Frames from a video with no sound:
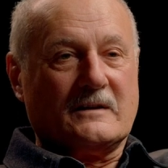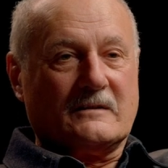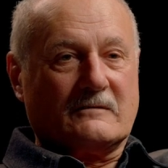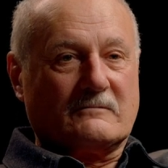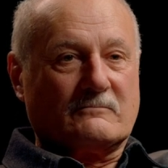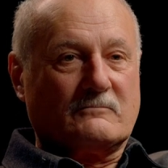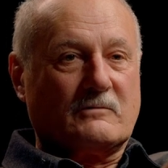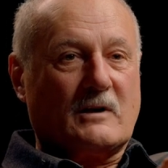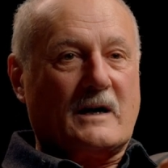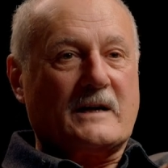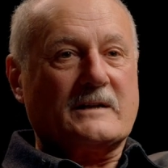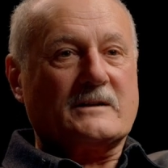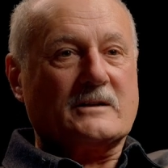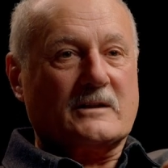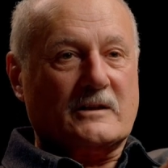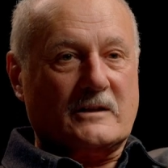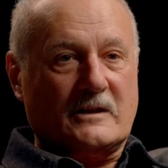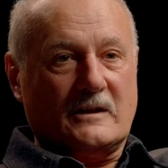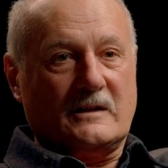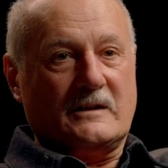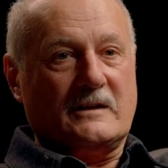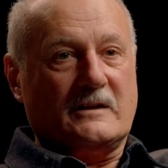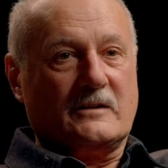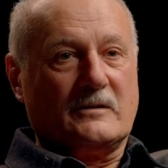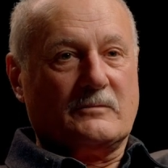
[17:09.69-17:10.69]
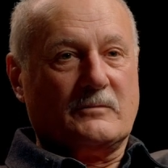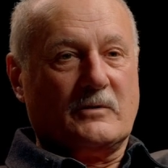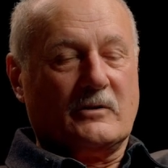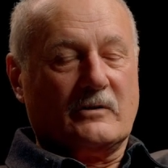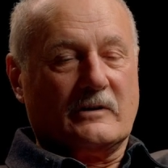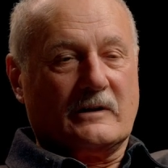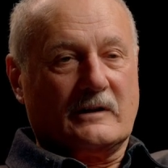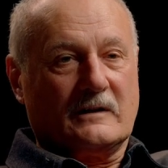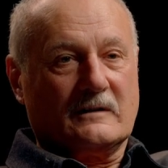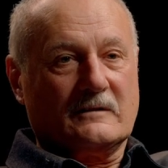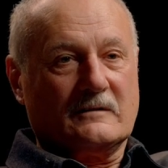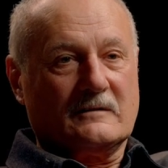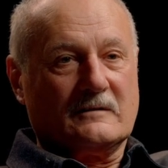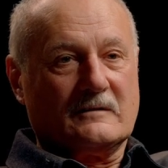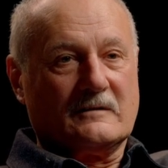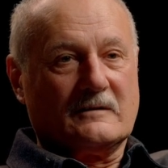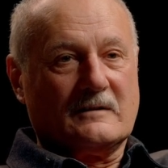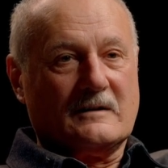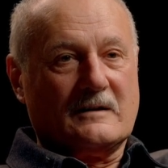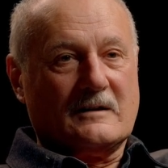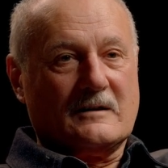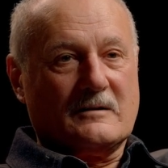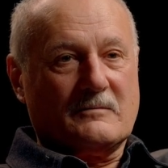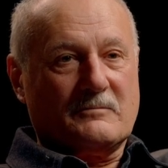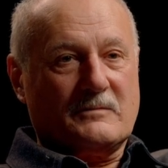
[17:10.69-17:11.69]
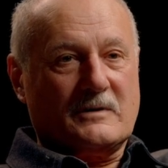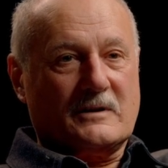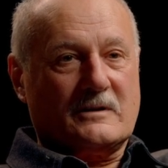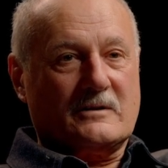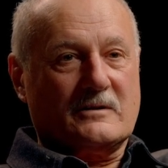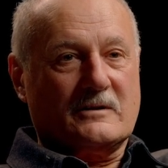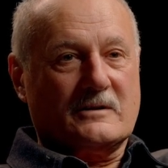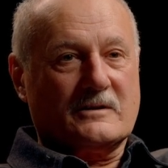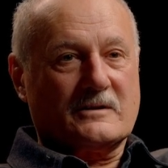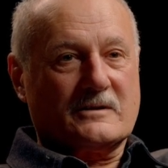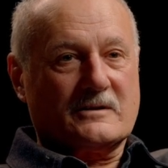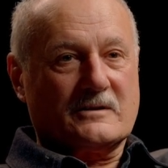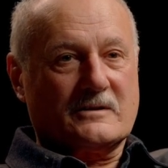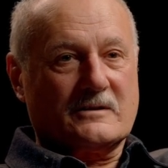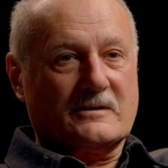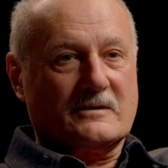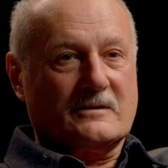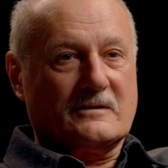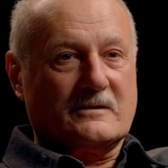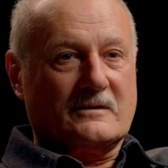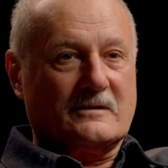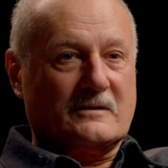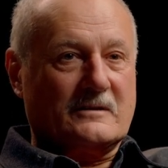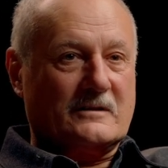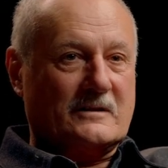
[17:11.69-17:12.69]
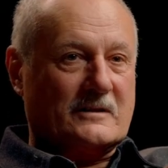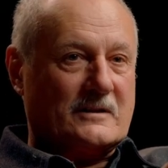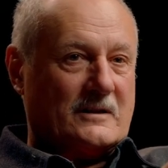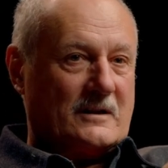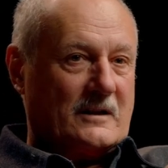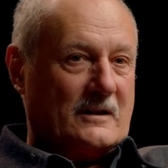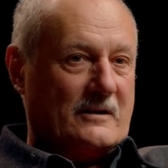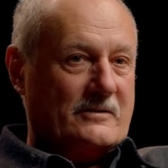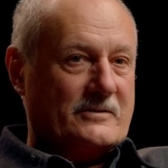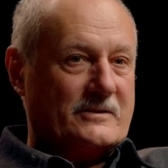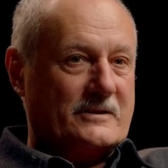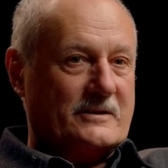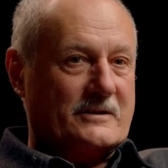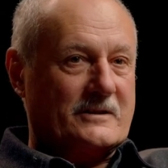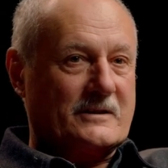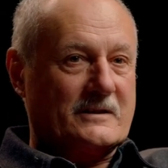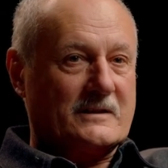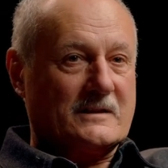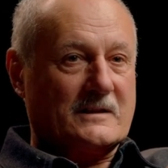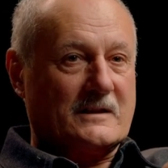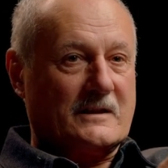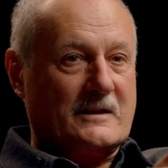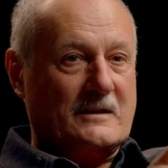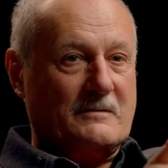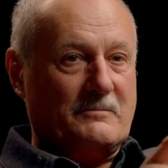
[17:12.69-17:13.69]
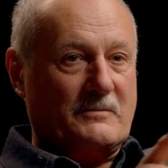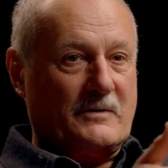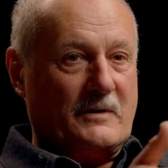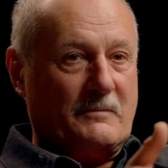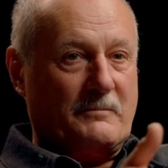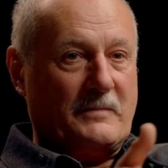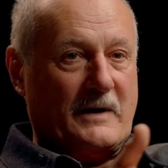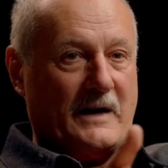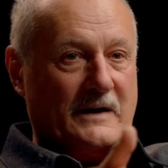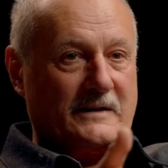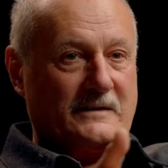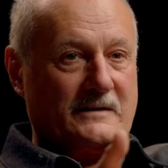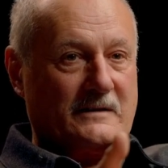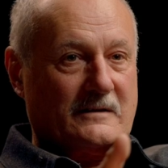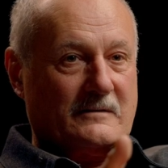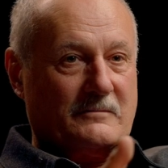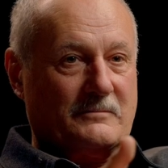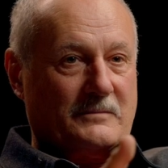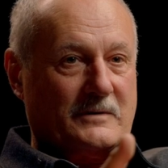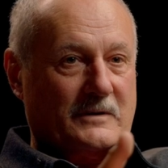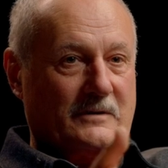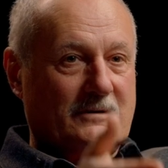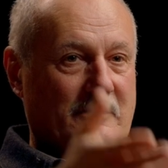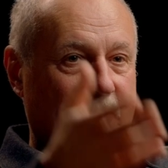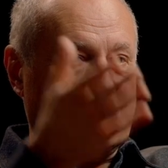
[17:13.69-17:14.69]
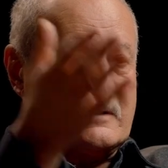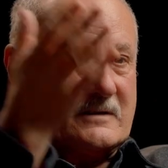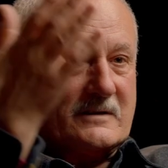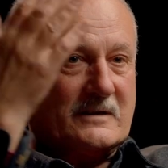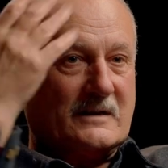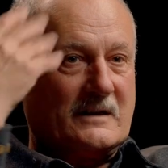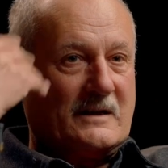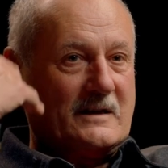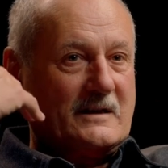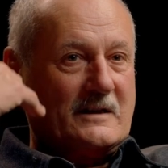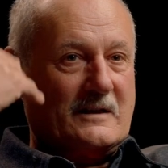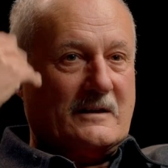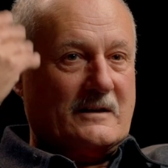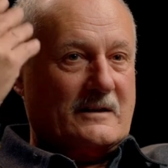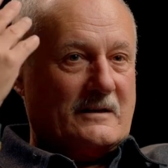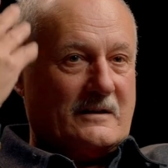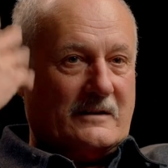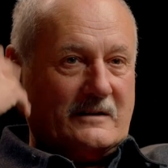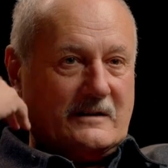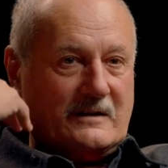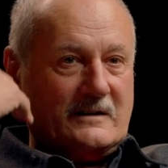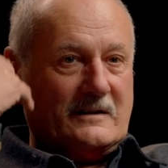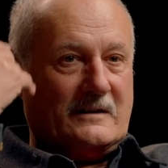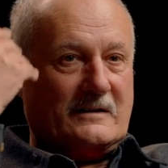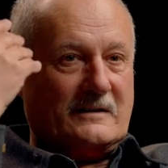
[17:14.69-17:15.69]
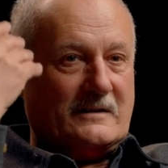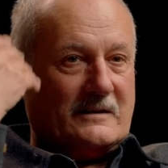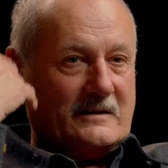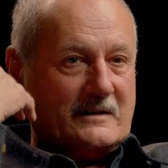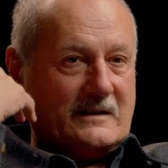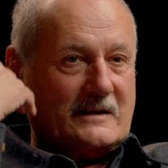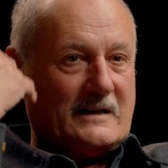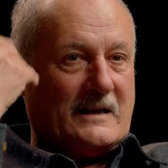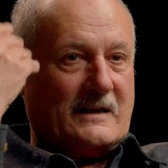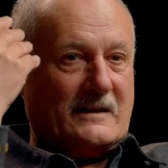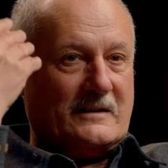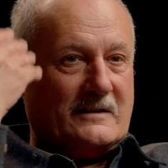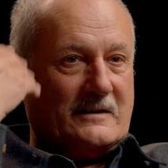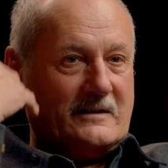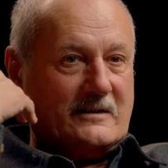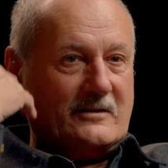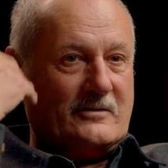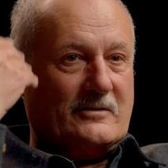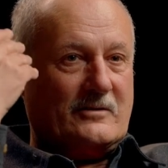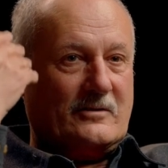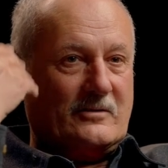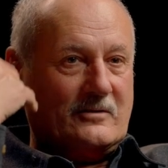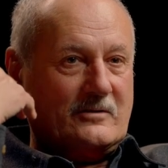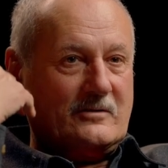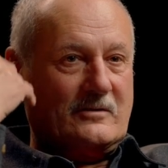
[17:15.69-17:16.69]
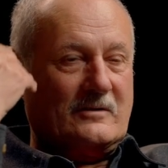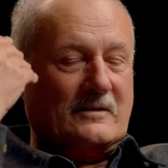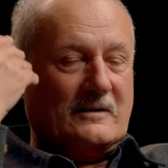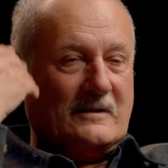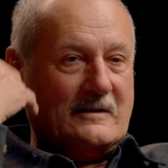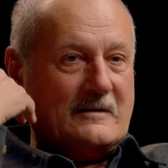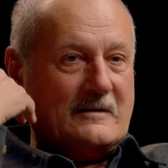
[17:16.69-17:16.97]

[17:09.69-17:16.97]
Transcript: write early in the morning because the closer to sleep, the better, because it, it, you know your